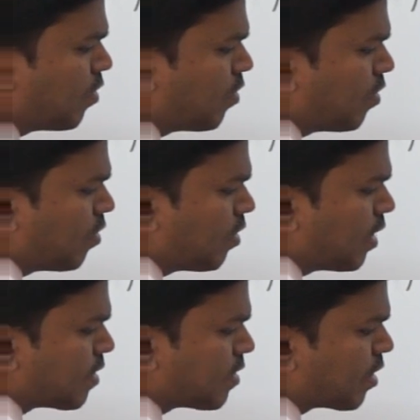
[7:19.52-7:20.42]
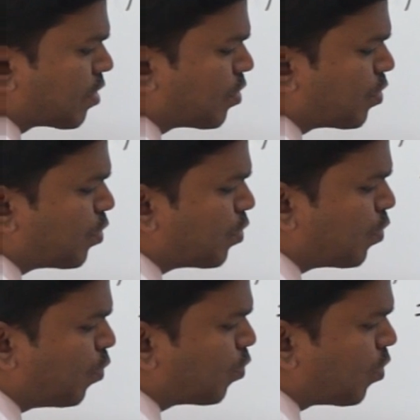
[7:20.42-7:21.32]
uh, let us take
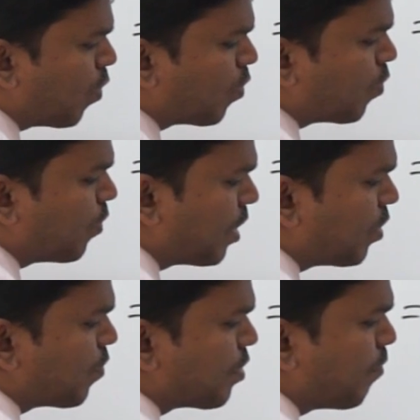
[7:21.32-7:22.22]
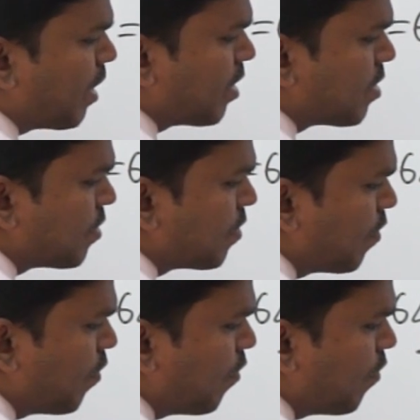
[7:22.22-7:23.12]
twenty thousand minus
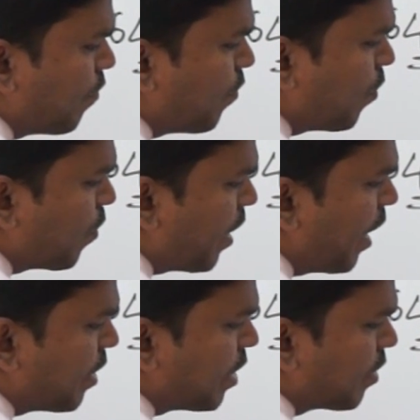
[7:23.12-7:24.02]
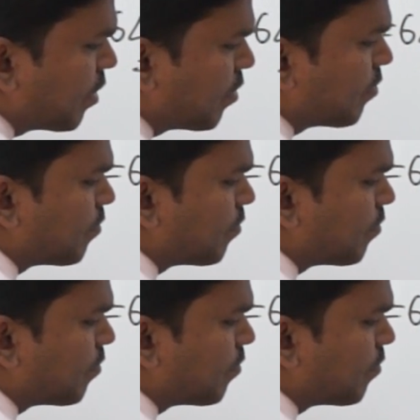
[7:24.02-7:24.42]
four eighty.